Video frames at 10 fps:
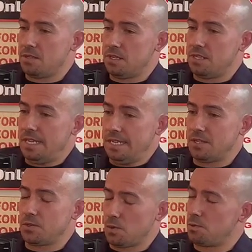a
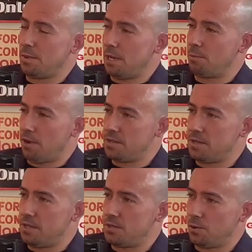decent social media presence,